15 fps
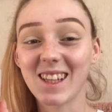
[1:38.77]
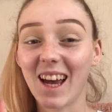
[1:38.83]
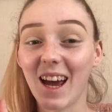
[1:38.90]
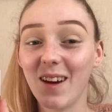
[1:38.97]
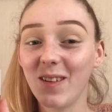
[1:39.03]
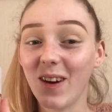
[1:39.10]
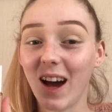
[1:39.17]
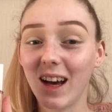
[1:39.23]

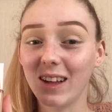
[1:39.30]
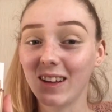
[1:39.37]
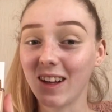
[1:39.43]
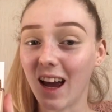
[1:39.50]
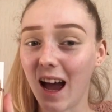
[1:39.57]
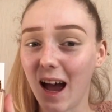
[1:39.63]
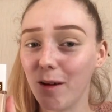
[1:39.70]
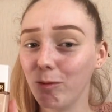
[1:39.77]
out, and
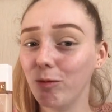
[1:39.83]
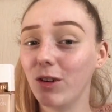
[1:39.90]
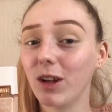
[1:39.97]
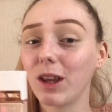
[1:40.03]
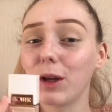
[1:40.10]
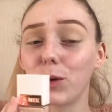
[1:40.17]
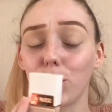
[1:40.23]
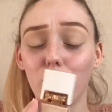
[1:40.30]
I
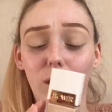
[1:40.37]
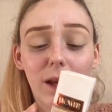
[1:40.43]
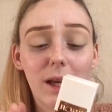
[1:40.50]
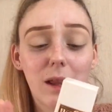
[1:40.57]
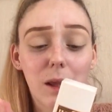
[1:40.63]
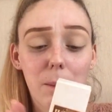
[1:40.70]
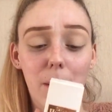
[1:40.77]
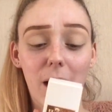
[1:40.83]
really do
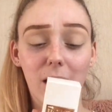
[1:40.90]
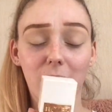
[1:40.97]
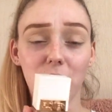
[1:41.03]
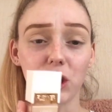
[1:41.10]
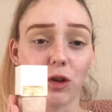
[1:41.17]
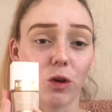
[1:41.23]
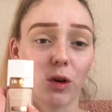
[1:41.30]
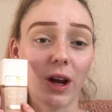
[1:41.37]
like the
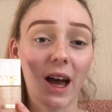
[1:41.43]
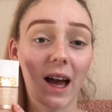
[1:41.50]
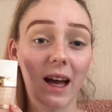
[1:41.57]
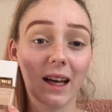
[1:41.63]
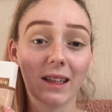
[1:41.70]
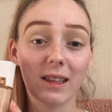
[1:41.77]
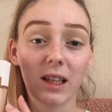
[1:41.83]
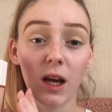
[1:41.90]
packaging on it. It
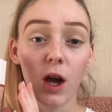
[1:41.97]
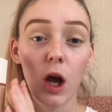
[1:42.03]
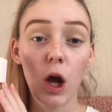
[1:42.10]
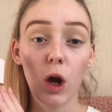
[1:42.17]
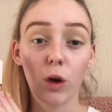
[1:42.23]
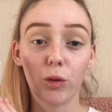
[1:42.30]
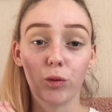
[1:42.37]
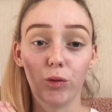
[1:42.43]
is
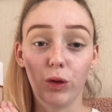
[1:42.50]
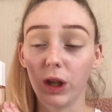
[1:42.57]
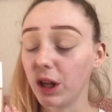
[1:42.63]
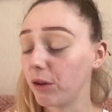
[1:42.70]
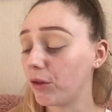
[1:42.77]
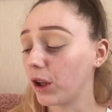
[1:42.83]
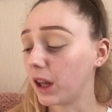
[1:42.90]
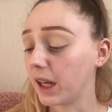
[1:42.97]

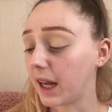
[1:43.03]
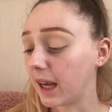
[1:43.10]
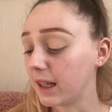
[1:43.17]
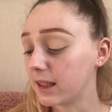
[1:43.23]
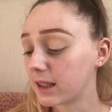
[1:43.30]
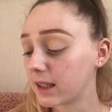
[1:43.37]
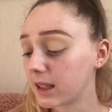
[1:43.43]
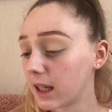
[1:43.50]
really
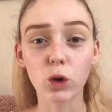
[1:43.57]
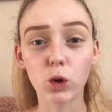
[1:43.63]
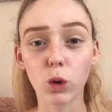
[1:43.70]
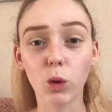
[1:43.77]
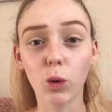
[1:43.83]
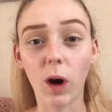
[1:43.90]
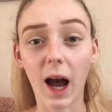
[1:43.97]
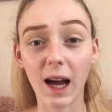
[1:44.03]
nice.
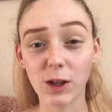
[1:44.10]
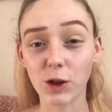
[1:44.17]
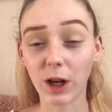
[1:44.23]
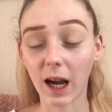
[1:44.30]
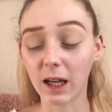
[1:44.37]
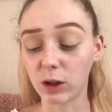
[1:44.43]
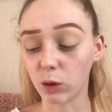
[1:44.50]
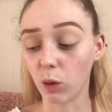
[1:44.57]
So as you
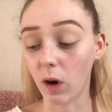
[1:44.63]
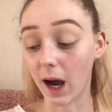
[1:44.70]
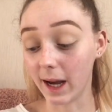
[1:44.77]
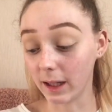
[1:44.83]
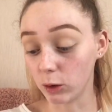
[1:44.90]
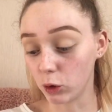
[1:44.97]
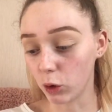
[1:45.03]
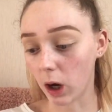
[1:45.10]
guys know,
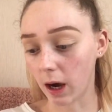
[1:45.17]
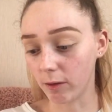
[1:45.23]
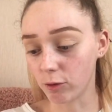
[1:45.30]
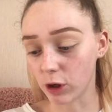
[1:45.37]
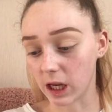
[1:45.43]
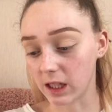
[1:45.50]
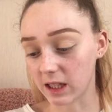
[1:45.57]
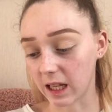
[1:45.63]
I do
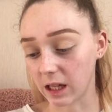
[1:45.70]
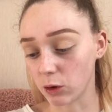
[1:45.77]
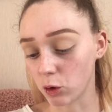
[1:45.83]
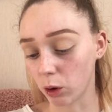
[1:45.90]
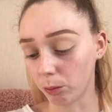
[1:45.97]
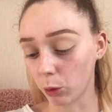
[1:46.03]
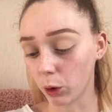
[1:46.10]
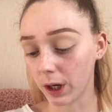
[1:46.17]
have dry skin,
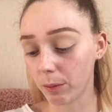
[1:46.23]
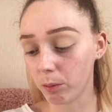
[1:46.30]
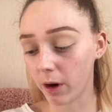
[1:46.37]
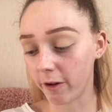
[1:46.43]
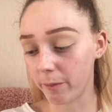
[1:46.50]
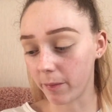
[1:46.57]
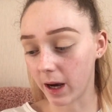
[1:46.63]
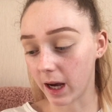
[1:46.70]
so I'm going in
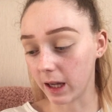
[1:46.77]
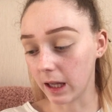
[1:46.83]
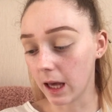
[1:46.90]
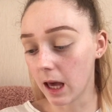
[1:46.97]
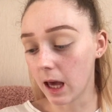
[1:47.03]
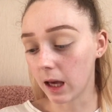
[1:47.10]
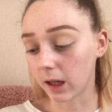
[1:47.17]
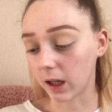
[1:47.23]
with my
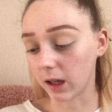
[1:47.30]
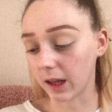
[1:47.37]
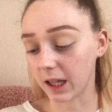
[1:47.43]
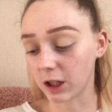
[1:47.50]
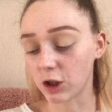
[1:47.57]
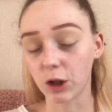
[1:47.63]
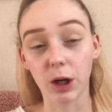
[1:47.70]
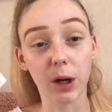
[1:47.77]

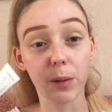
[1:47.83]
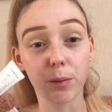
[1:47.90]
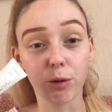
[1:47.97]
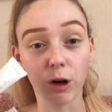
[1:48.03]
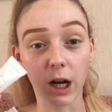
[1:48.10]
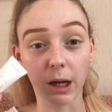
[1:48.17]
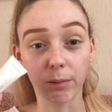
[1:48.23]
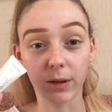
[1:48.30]
Collection
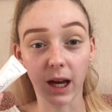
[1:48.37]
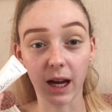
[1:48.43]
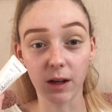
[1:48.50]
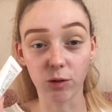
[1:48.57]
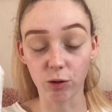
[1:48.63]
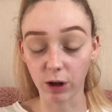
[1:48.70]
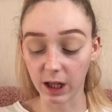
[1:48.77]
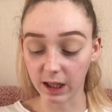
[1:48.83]
Primed
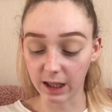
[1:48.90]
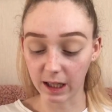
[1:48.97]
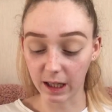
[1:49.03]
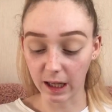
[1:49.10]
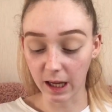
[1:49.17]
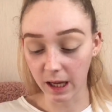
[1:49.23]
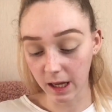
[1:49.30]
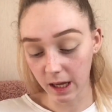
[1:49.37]
and
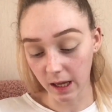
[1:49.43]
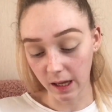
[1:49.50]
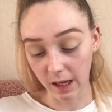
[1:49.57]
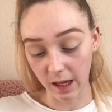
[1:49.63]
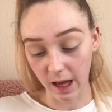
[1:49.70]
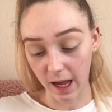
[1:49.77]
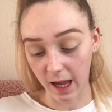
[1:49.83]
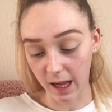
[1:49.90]
Ready
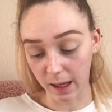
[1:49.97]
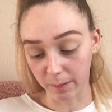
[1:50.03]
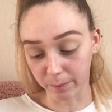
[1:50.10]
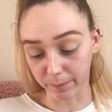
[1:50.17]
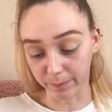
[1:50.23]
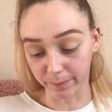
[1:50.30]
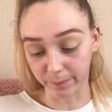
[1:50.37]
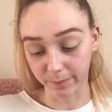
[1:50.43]

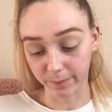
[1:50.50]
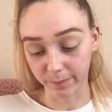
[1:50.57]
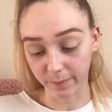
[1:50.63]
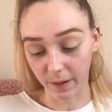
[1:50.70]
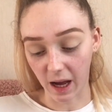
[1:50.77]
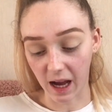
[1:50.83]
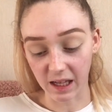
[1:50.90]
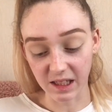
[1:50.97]

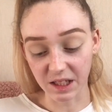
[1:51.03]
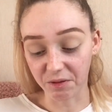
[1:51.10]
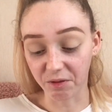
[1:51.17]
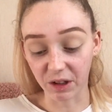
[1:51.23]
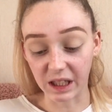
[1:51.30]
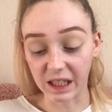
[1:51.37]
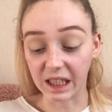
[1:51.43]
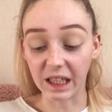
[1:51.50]

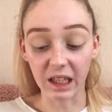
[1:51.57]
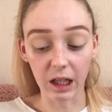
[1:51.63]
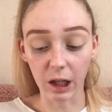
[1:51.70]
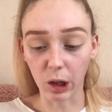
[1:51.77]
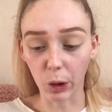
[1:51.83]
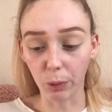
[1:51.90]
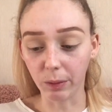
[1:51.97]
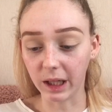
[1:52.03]
Anti-Fatigue
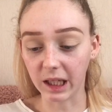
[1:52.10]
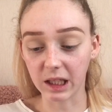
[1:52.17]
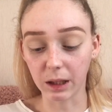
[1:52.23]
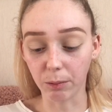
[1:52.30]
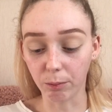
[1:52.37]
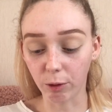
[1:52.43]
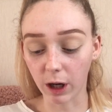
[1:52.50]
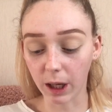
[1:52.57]

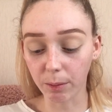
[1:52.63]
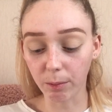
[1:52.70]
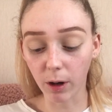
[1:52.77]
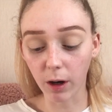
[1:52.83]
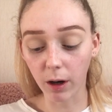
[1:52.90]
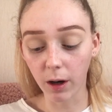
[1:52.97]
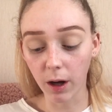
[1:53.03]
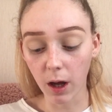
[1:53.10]
Illuminating
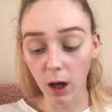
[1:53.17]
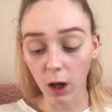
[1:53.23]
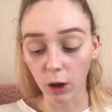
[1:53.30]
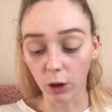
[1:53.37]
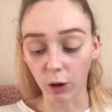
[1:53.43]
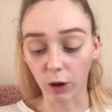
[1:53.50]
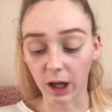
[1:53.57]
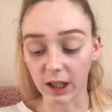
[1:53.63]
Primer.
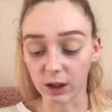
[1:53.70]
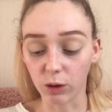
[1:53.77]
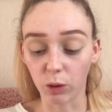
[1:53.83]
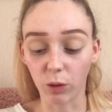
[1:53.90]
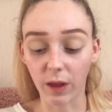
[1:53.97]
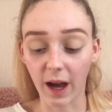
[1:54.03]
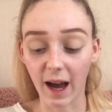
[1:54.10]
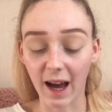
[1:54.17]
You guys
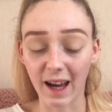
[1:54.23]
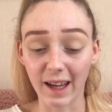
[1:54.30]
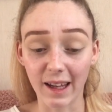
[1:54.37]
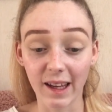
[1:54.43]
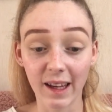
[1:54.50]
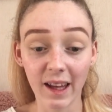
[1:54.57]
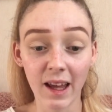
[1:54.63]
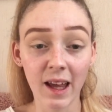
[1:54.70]
know that I